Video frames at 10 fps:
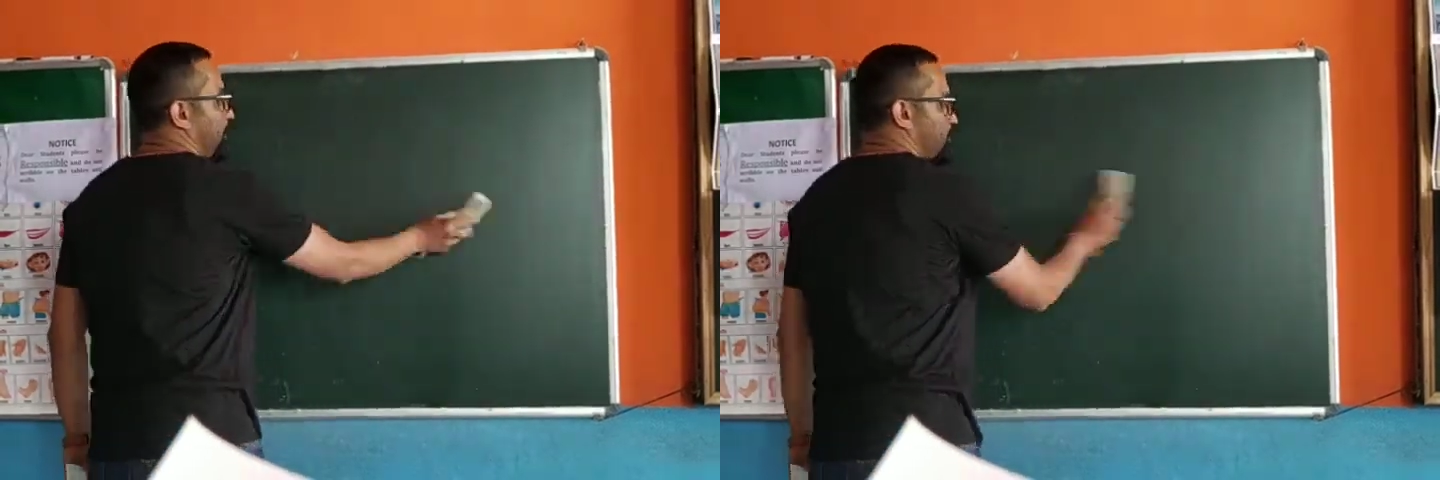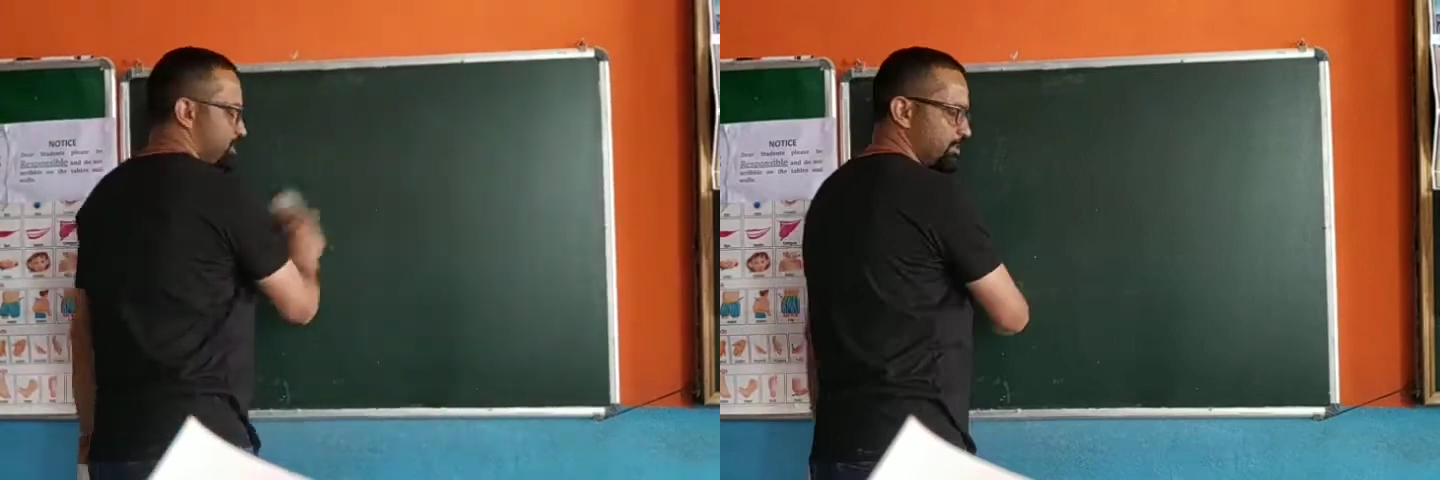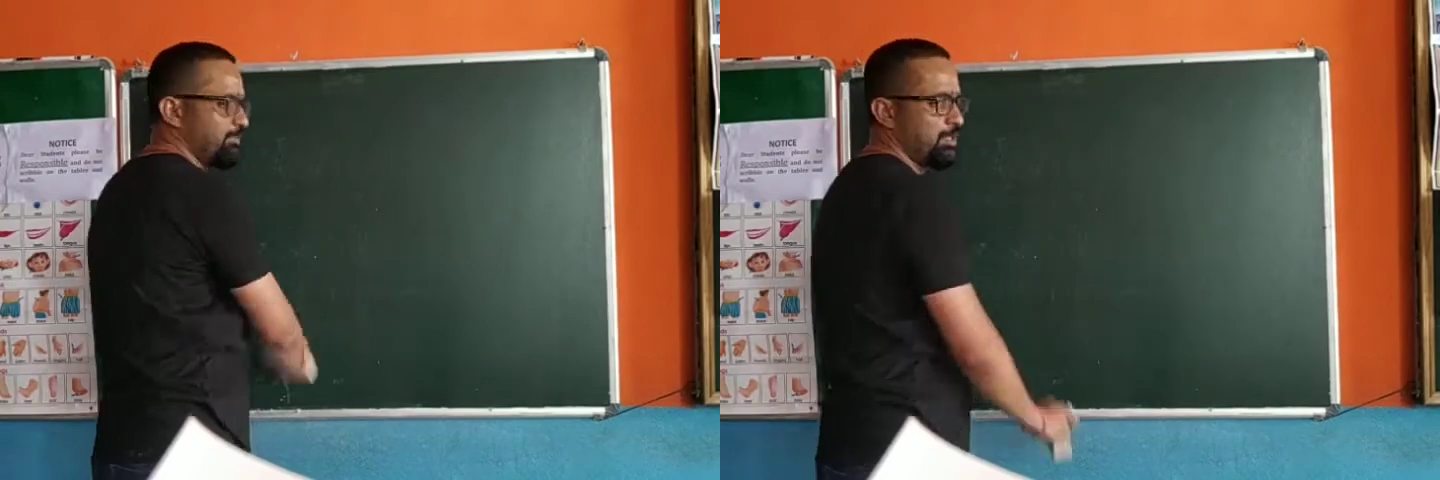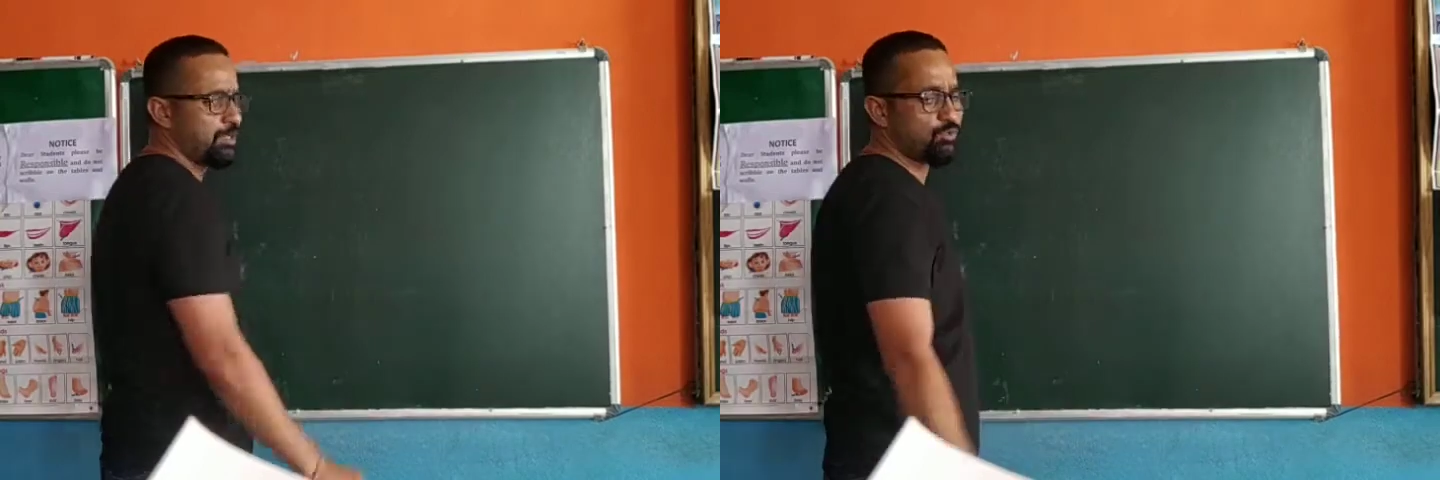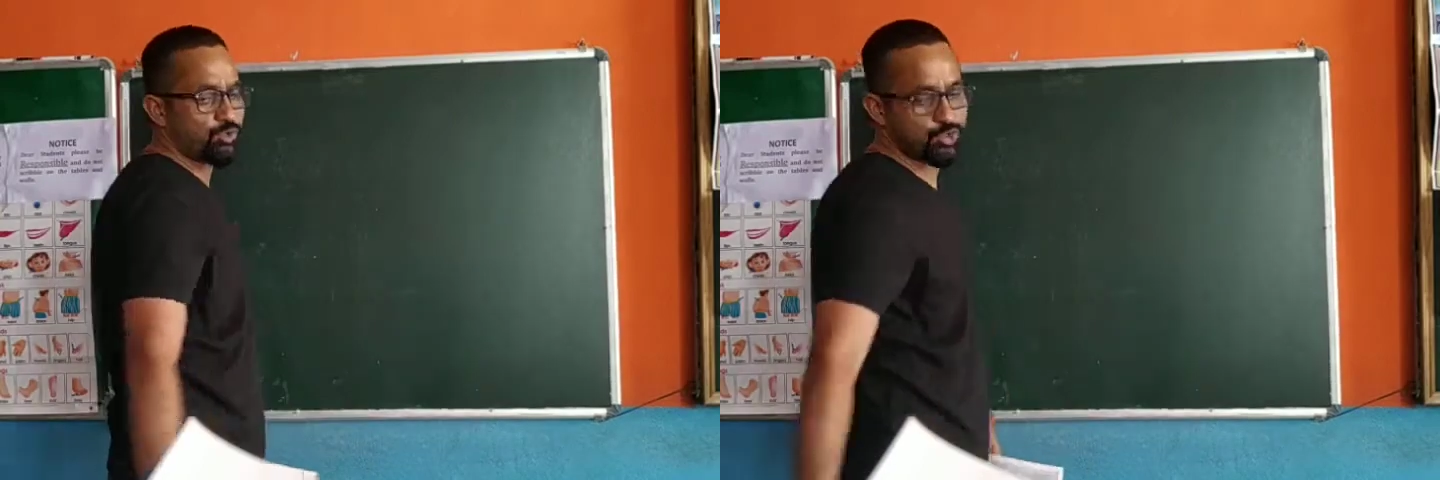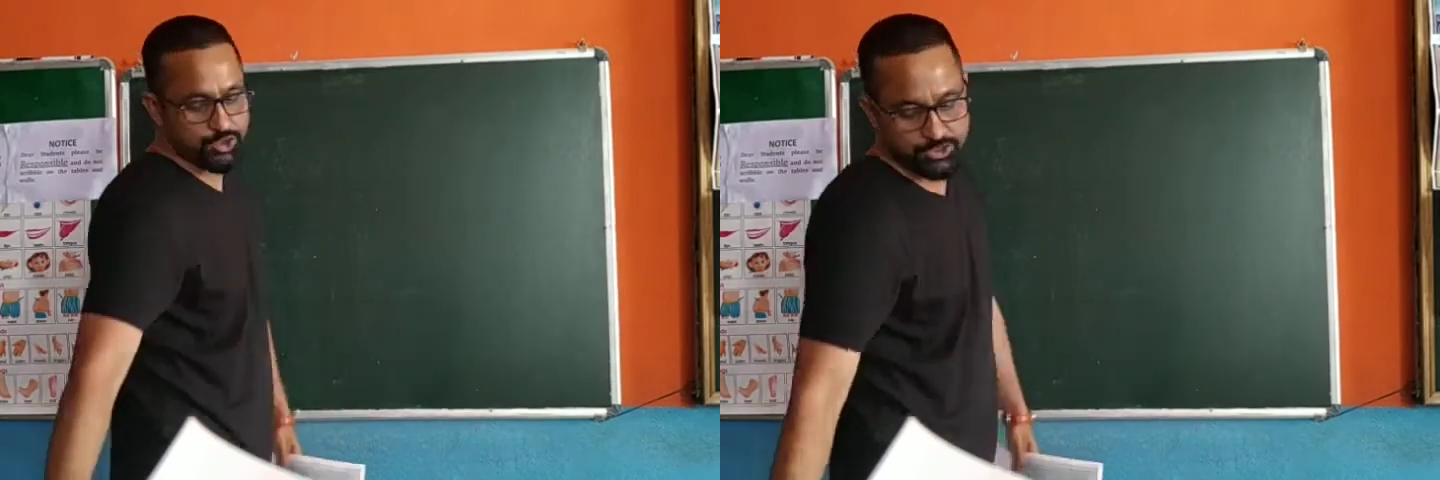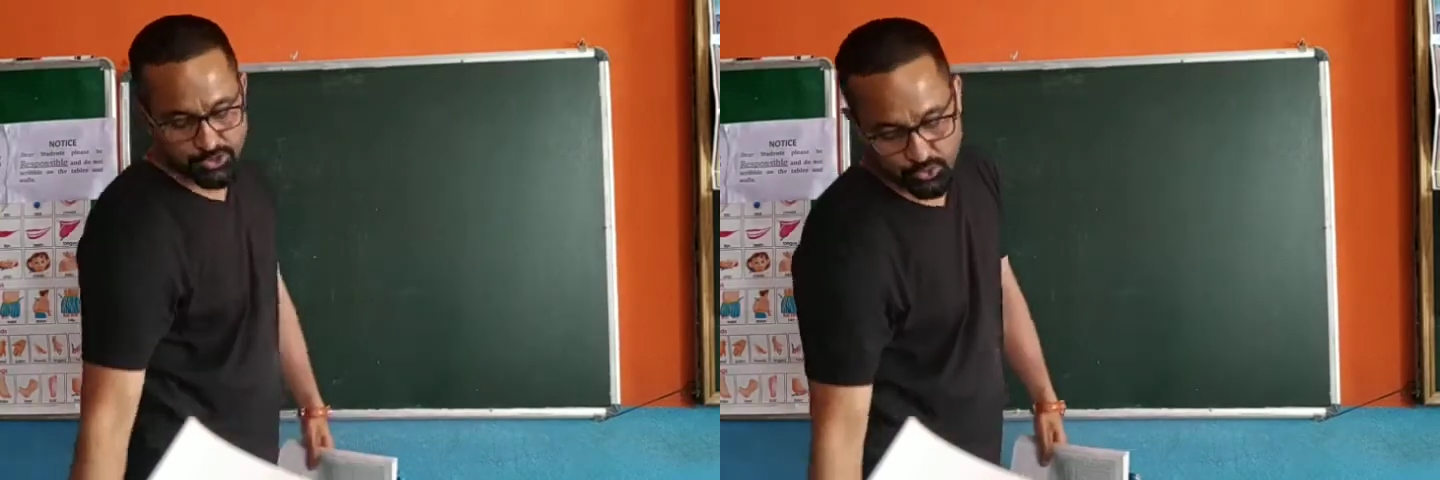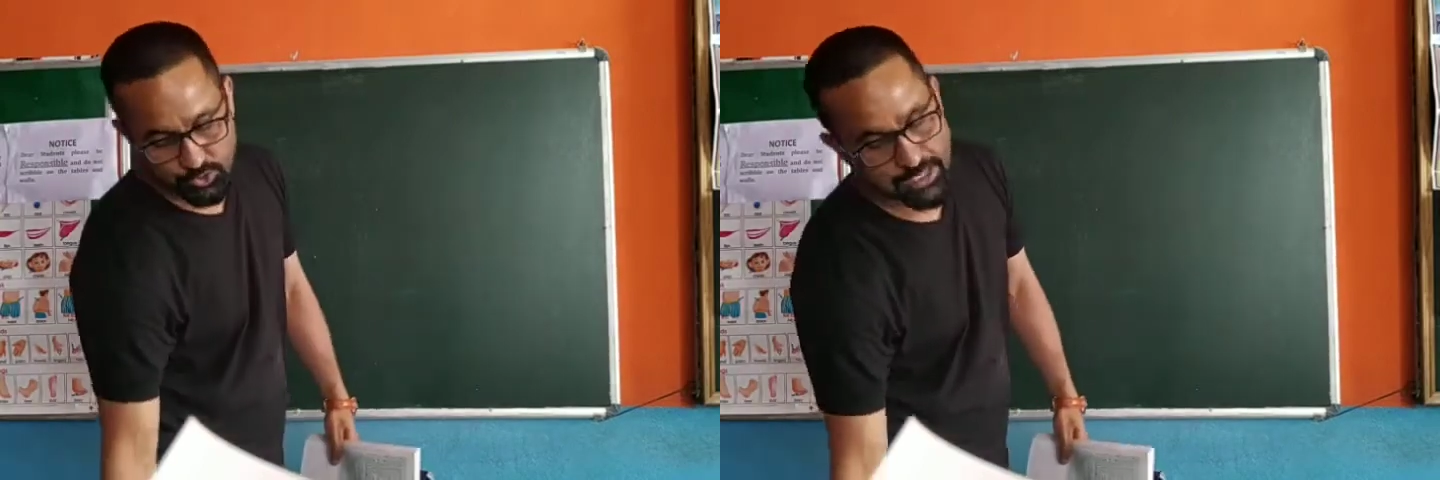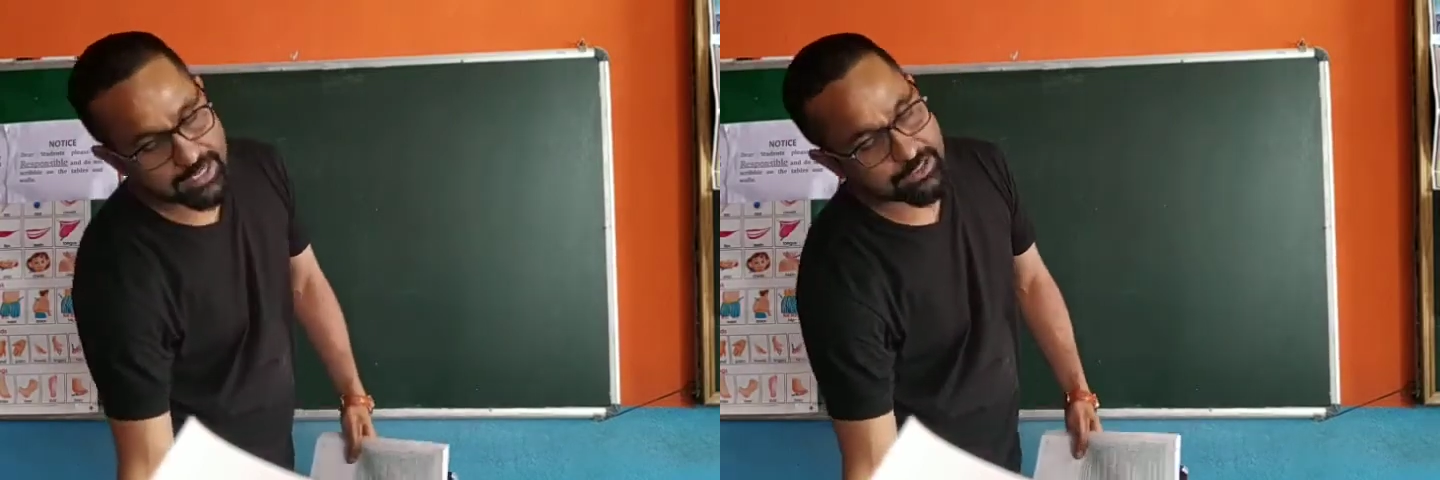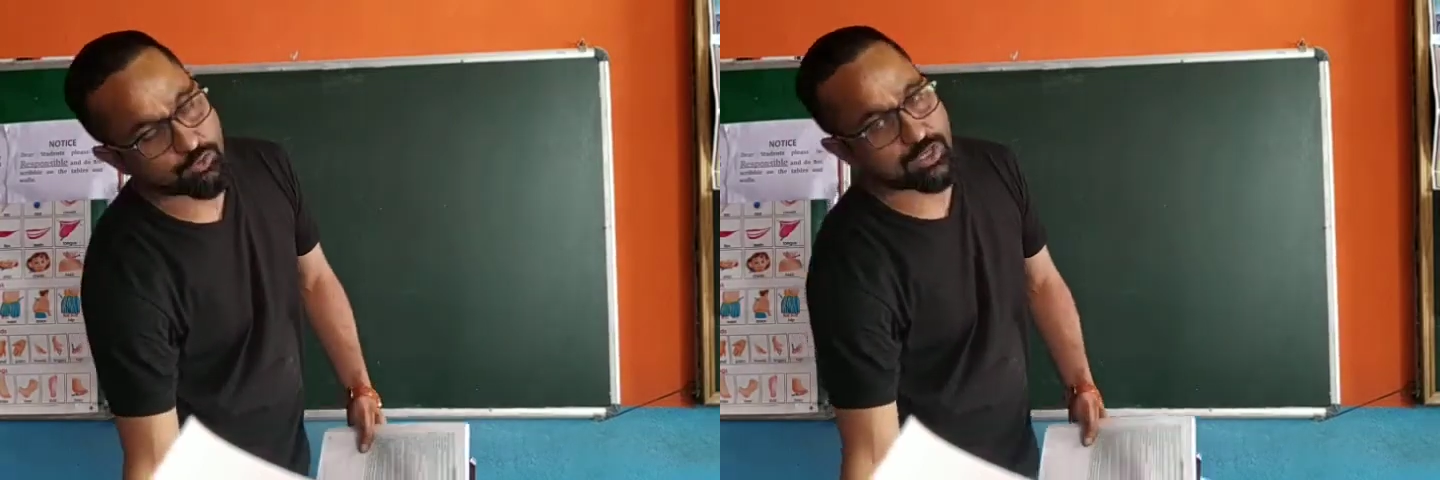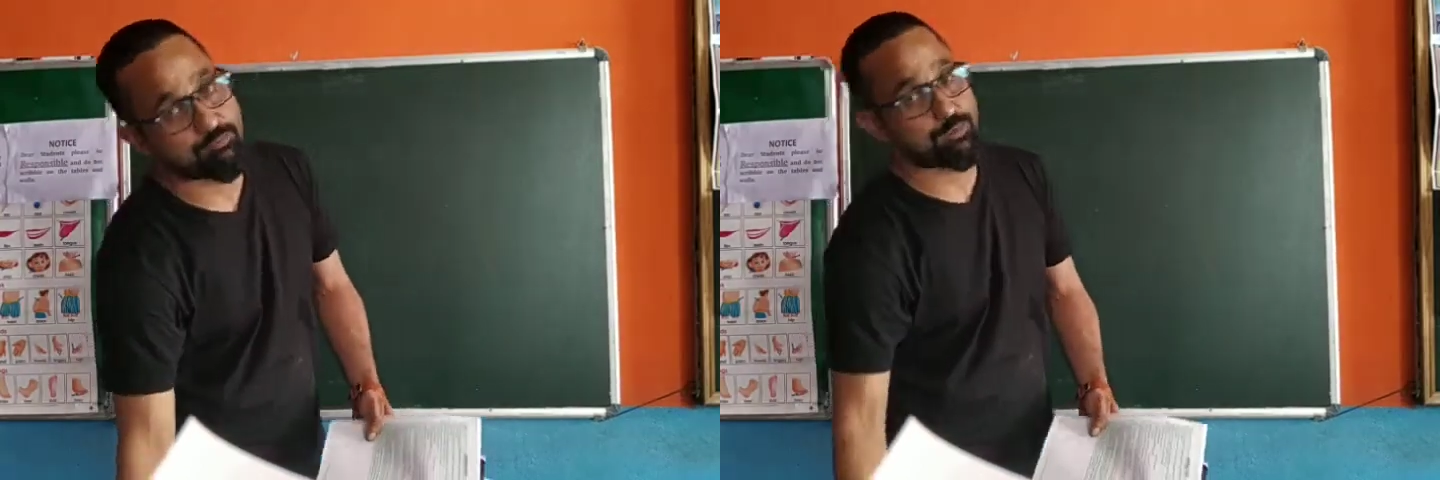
Similar questions so that you can